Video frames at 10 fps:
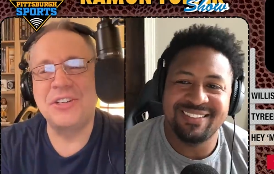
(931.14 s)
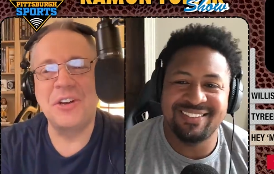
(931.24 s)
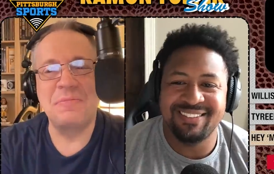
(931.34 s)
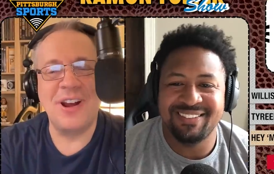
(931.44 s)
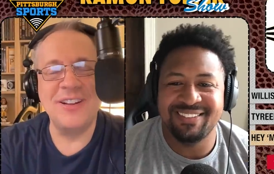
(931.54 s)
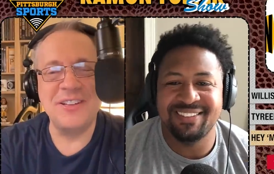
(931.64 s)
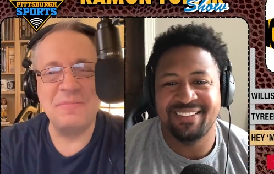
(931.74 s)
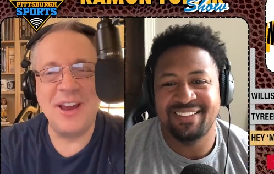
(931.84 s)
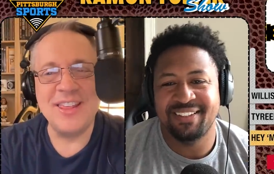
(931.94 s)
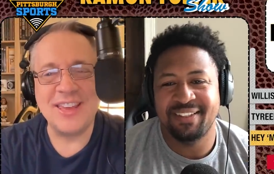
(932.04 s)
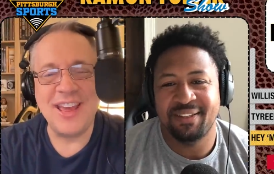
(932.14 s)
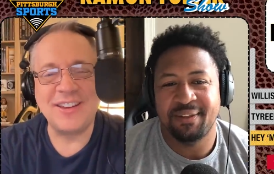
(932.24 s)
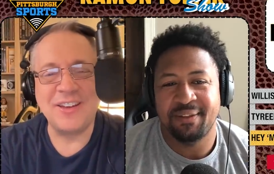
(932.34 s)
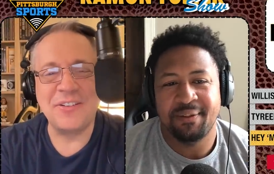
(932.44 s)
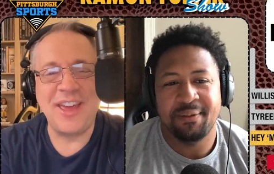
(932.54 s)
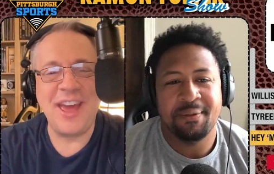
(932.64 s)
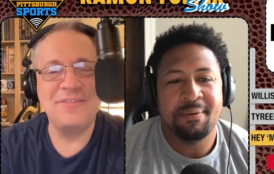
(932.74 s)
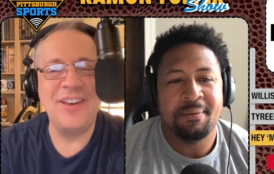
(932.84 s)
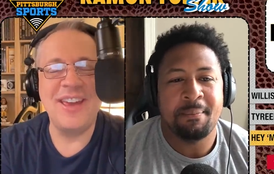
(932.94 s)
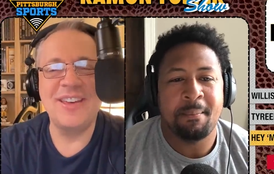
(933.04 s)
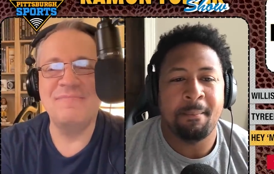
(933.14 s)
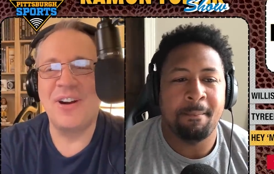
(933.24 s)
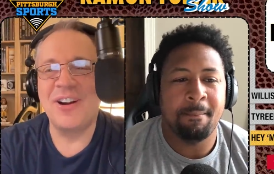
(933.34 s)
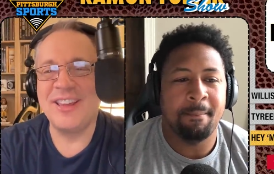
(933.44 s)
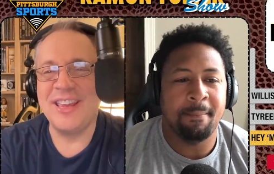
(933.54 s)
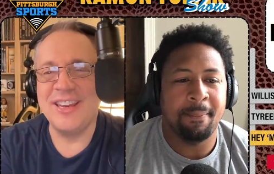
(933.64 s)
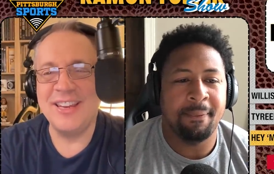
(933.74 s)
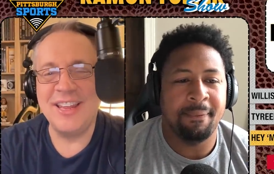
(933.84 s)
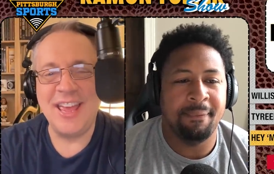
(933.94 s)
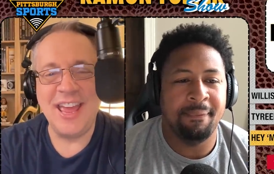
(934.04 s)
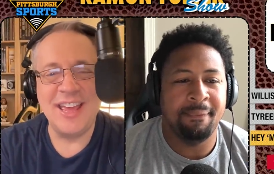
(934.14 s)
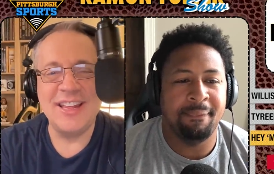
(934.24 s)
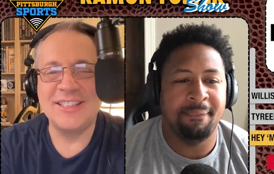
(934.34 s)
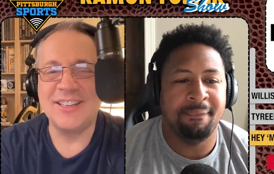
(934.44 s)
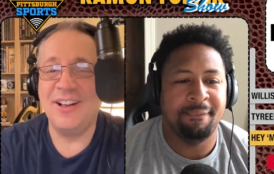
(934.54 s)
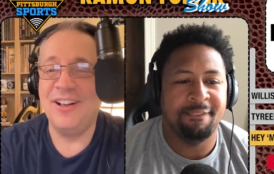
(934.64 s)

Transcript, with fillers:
Speaker 1: Show, brought to you by the Get Go Cafe and Market. And it's